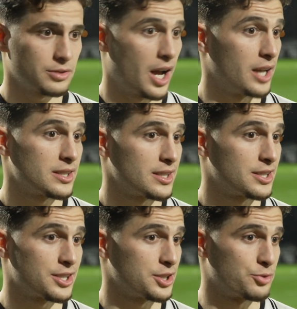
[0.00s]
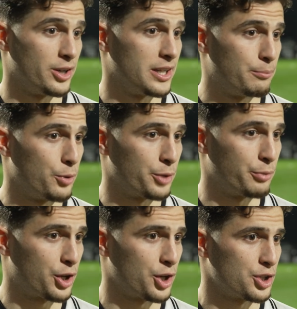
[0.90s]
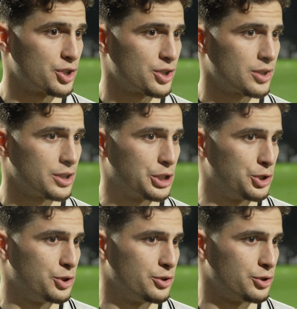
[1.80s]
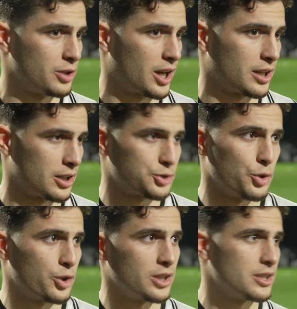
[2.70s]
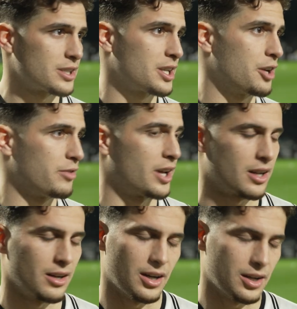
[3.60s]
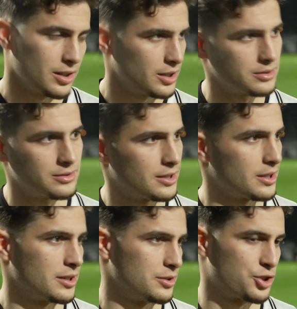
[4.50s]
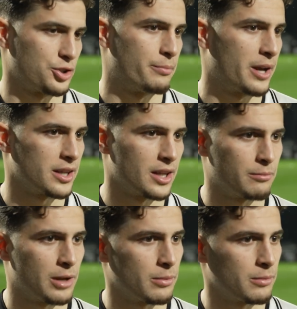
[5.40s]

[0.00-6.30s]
No, it's really important because you like, are talking in yourself, like, oh, you should have been there, blah, blah,